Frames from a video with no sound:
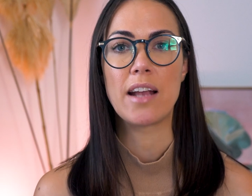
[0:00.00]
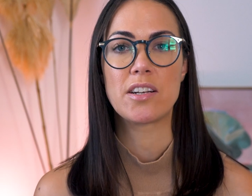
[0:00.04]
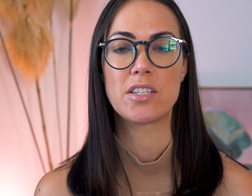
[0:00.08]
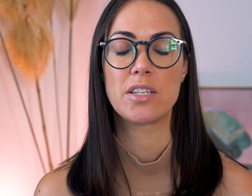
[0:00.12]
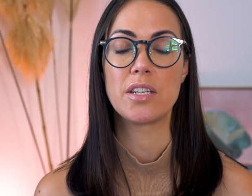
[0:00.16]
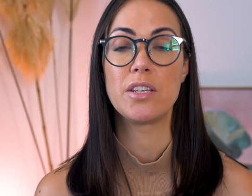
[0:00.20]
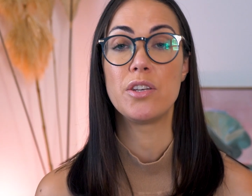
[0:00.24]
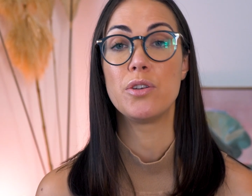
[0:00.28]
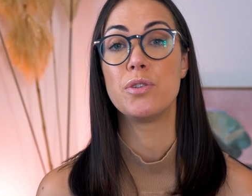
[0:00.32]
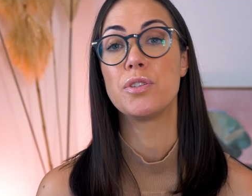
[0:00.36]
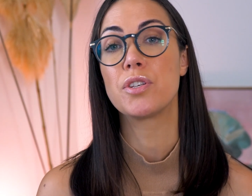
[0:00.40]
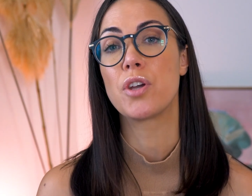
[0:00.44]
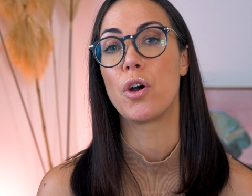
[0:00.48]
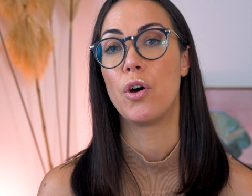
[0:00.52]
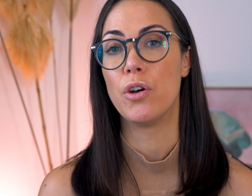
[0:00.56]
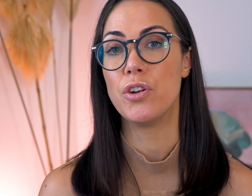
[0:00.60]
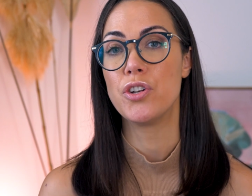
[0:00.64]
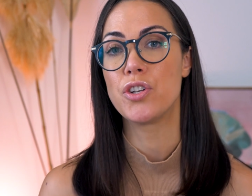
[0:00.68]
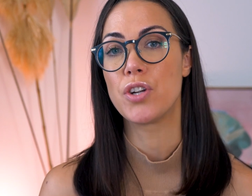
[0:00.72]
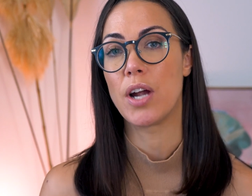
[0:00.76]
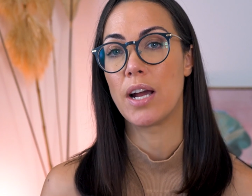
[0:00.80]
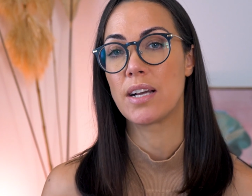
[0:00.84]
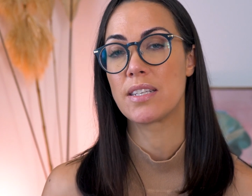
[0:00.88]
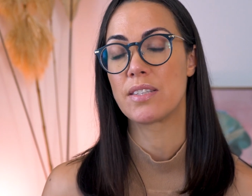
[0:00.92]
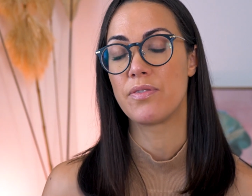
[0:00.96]
actually use
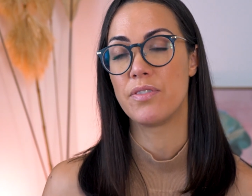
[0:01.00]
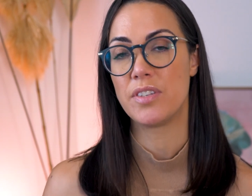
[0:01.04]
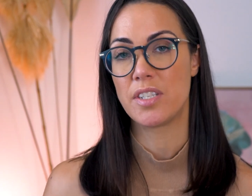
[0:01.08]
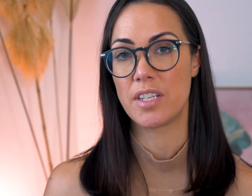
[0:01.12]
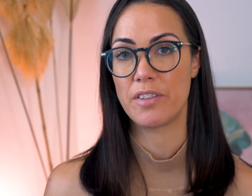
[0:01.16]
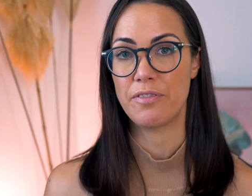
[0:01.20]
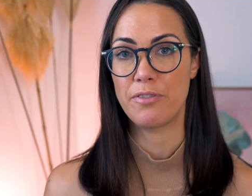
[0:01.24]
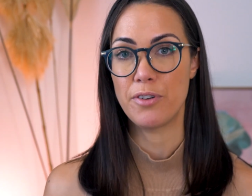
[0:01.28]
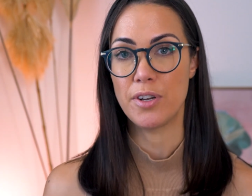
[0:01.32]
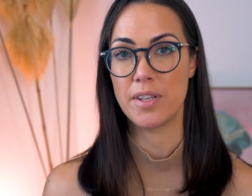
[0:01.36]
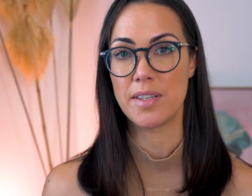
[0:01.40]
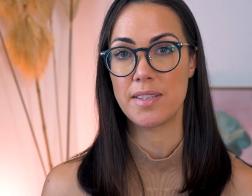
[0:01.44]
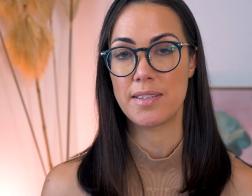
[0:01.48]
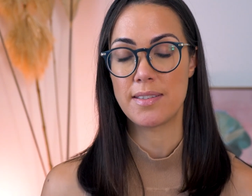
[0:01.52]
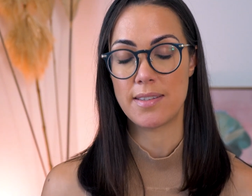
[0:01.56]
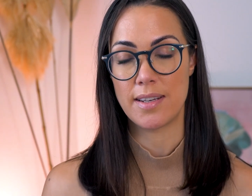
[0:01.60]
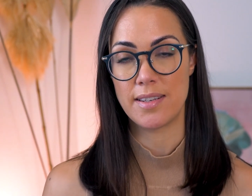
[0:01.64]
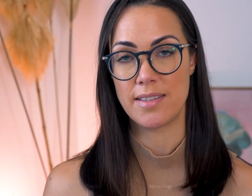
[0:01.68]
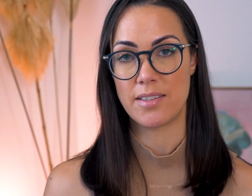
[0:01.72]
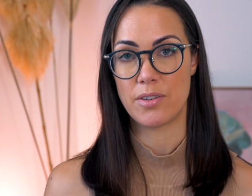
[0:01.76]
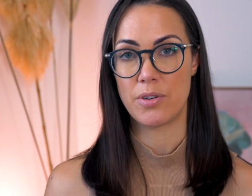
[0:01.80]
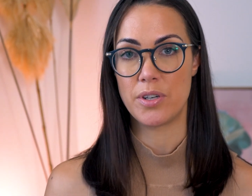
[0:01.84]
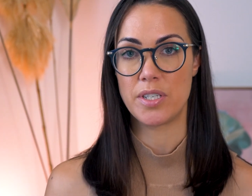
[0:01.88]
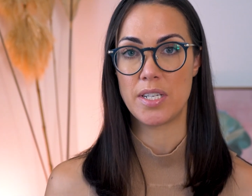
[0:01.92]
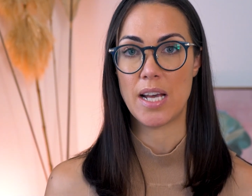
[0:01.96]
contracts for difference.
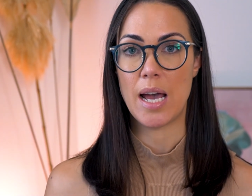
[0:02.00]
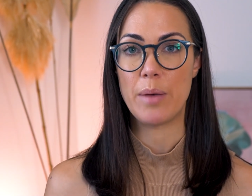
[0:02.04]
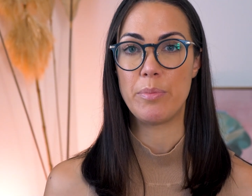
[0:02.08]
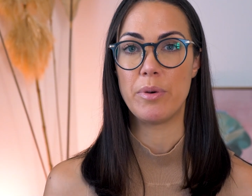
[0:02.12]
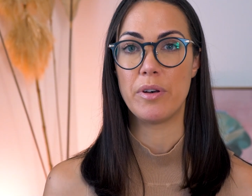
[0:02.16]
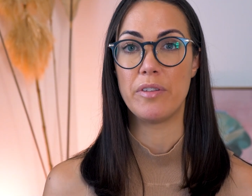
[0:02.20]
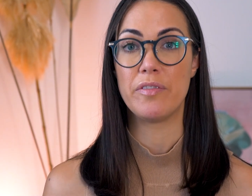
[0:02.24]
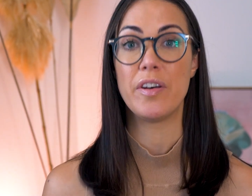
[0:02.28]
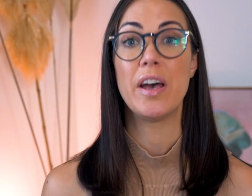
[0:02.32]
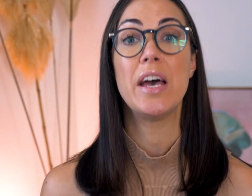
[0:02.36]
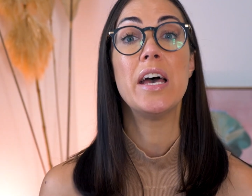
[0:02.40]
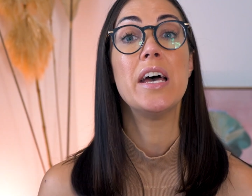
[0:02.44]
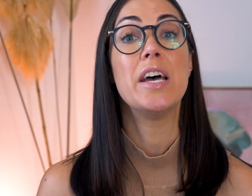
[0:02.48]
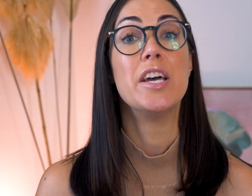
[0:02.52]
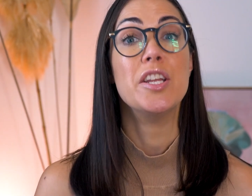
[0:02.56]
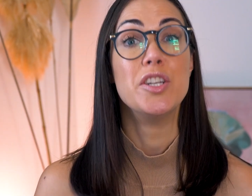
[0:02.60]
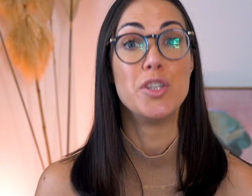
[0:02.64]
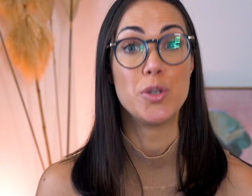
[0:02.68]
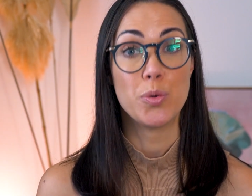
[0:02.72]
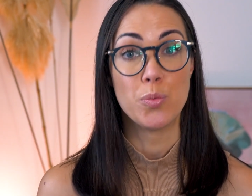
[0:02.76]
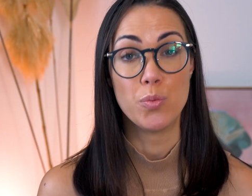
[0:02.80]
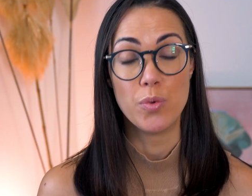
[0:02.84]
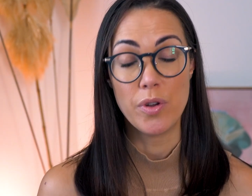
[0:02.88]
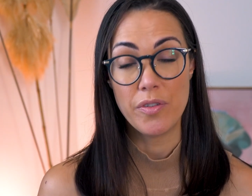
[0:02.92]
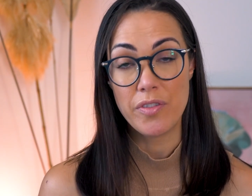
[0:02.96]
These are a type of
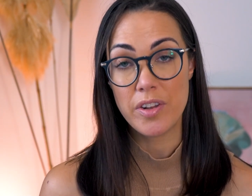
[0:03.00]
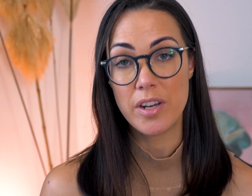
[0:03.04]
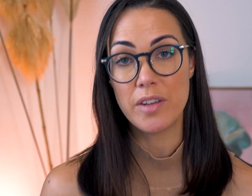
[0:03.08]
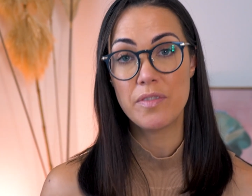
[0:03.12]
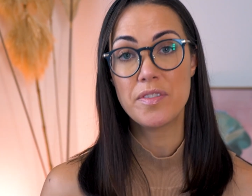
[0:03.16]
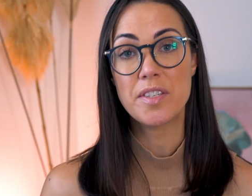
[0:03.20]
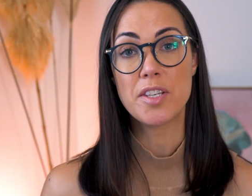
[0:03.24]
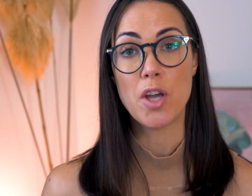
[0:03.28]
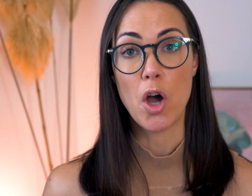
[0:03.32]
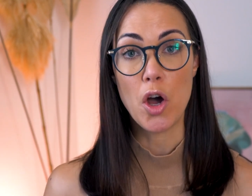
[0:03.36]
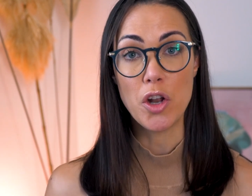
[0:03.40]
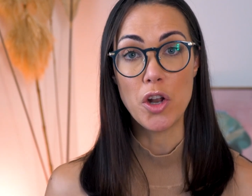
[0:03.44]
derivatives